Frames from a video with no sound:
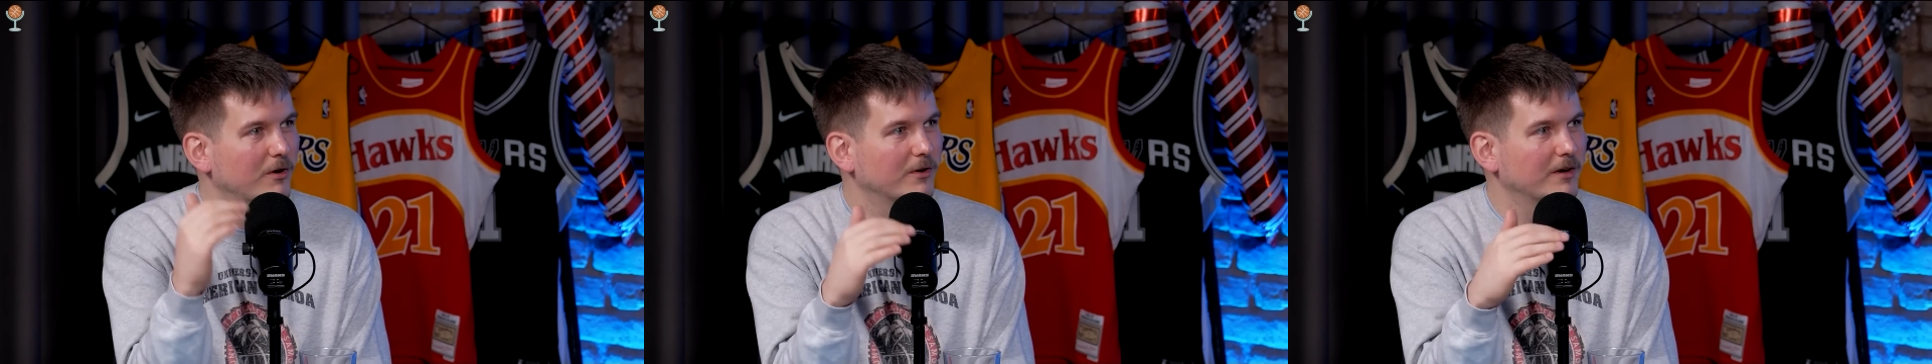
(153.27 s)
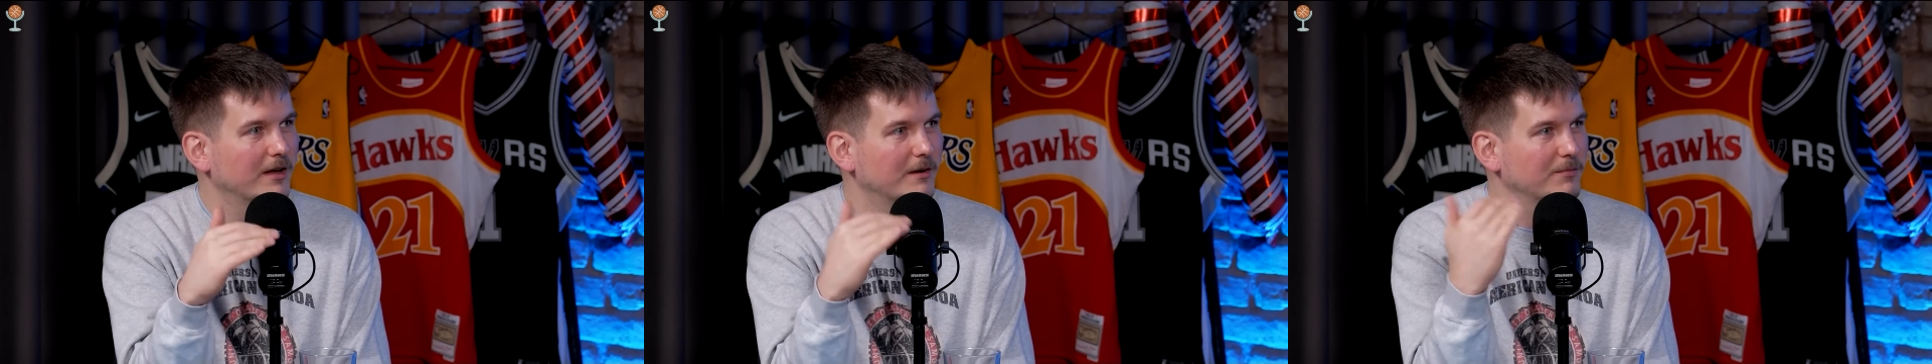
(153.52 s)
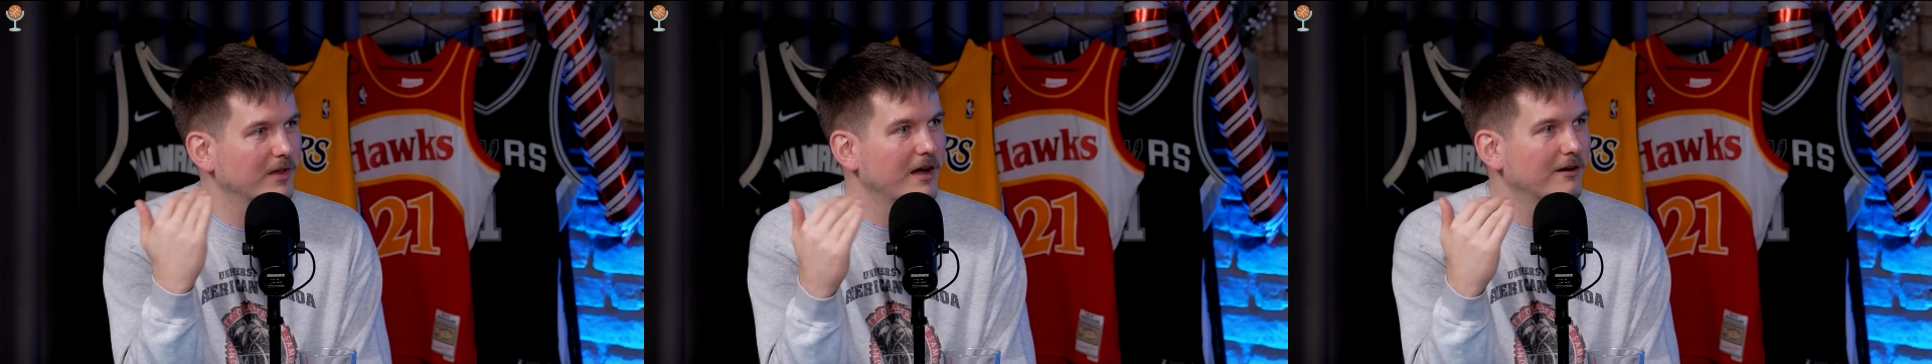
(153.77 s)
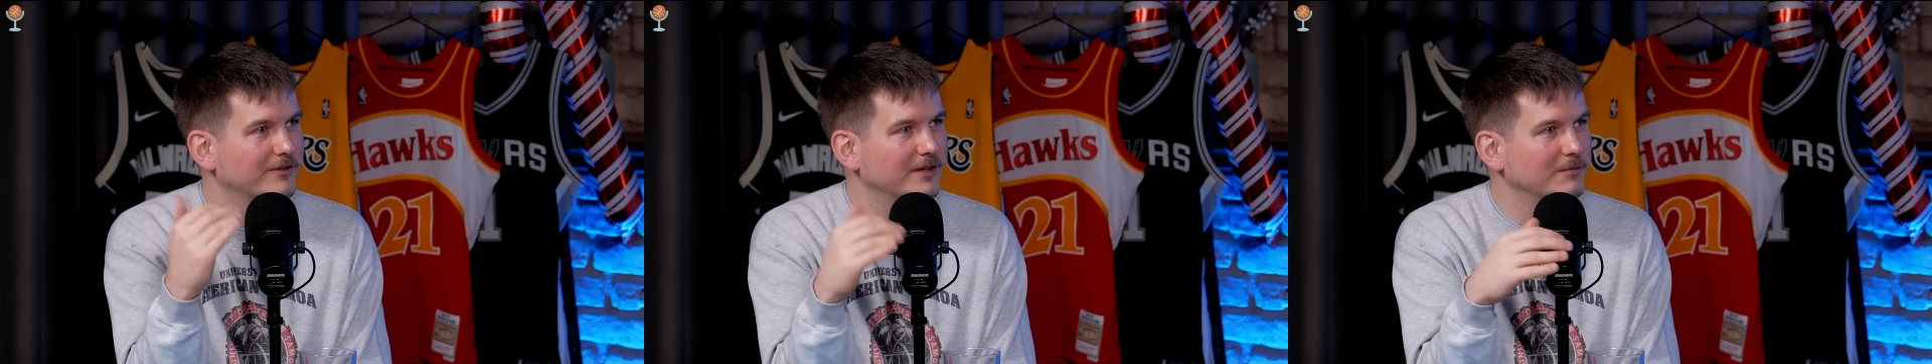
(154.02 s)
on a
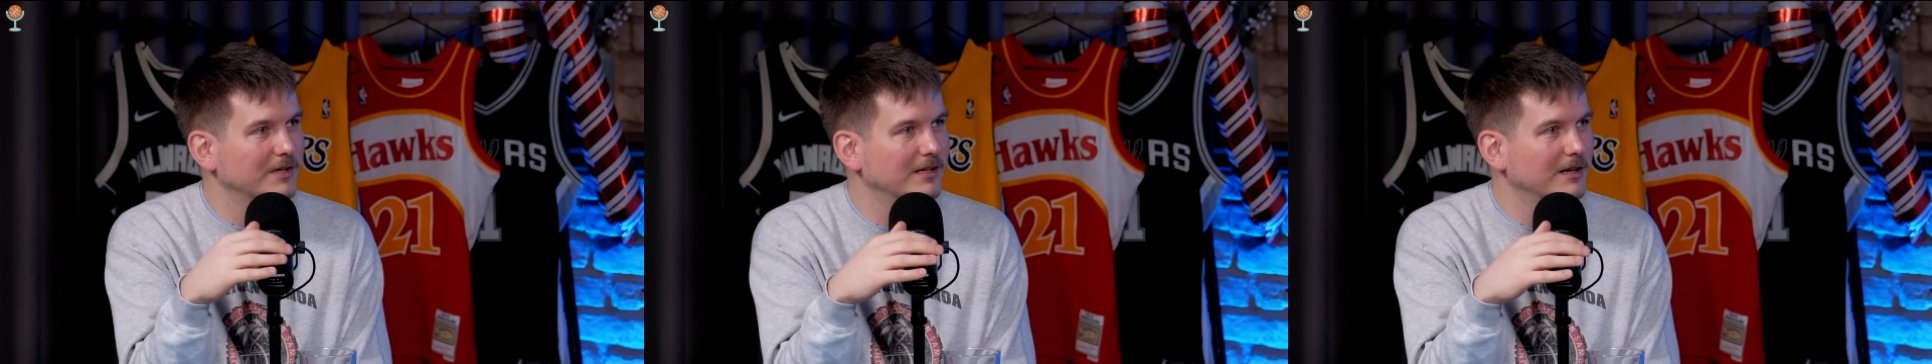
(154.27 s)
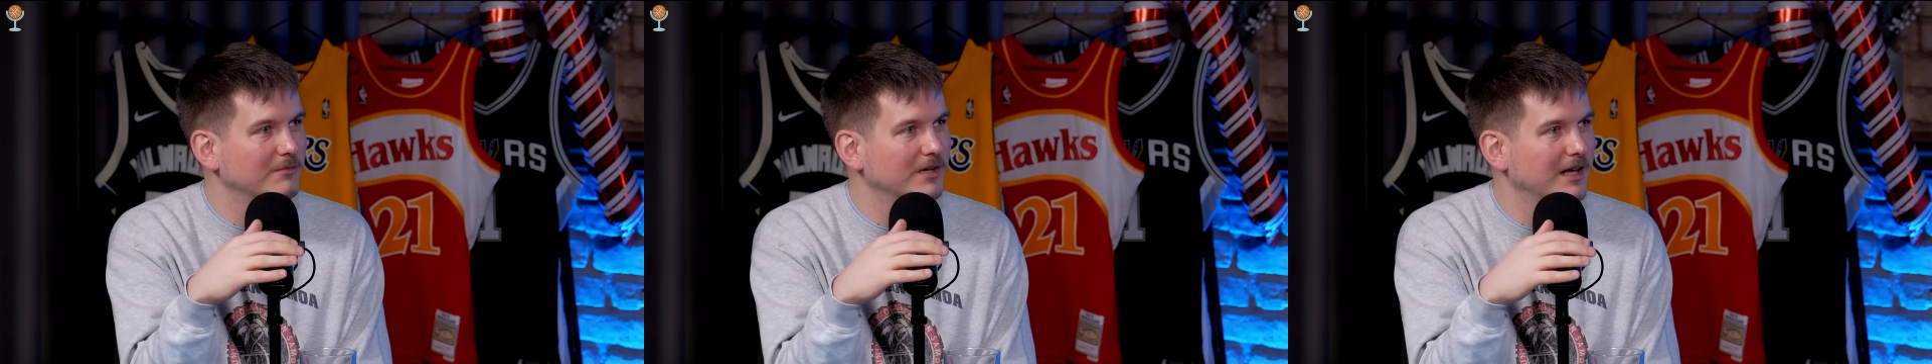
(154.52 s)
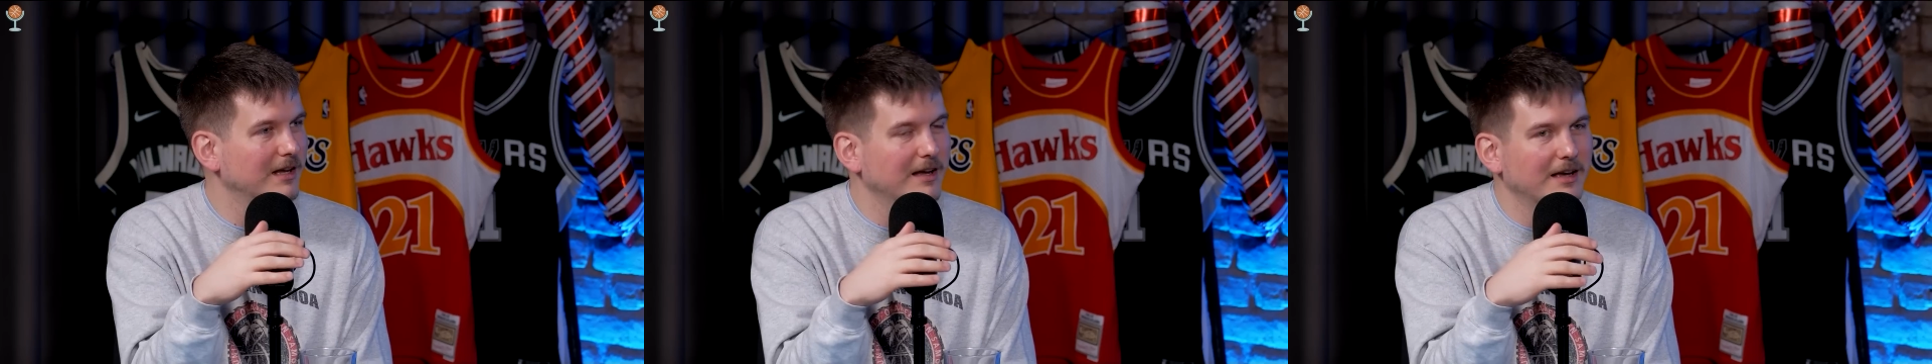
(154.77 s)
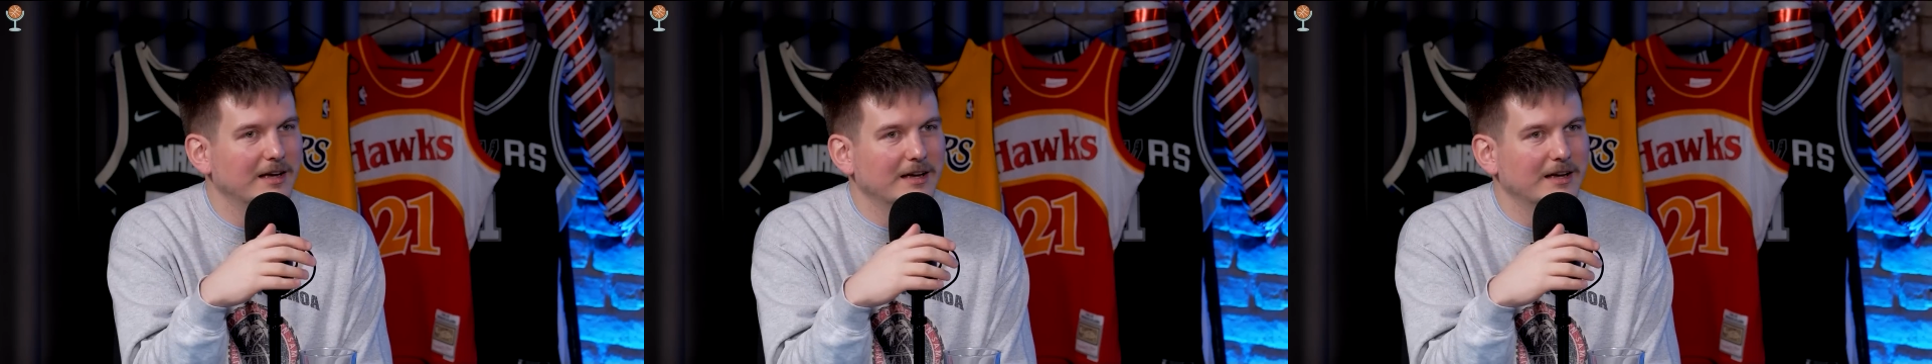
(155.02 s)
playoff team in the NBA.